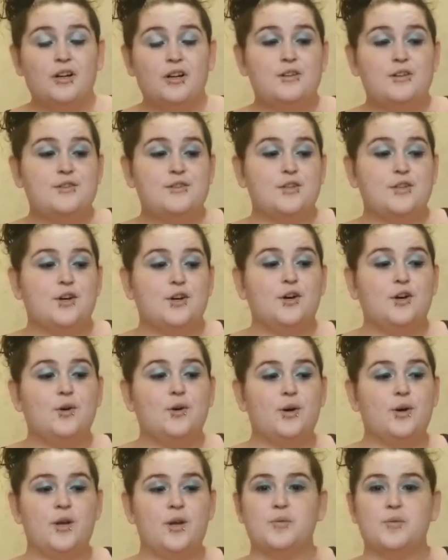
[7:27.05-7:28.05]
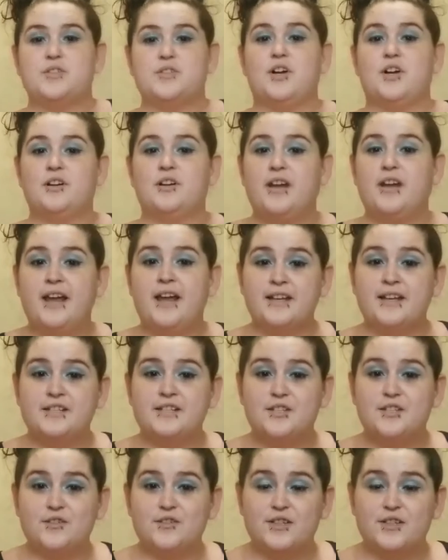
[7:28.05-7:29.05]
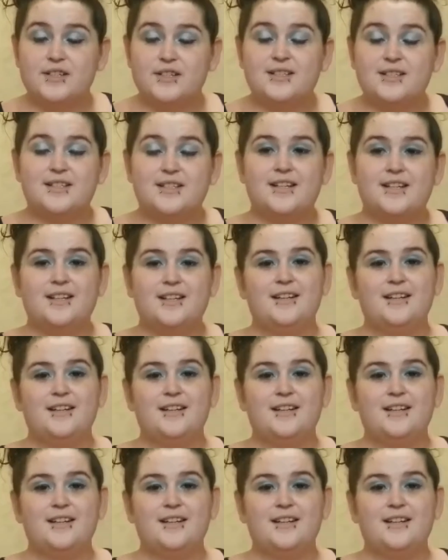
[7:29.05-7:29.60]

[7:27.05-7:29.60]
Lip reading: so it was non-cancerous.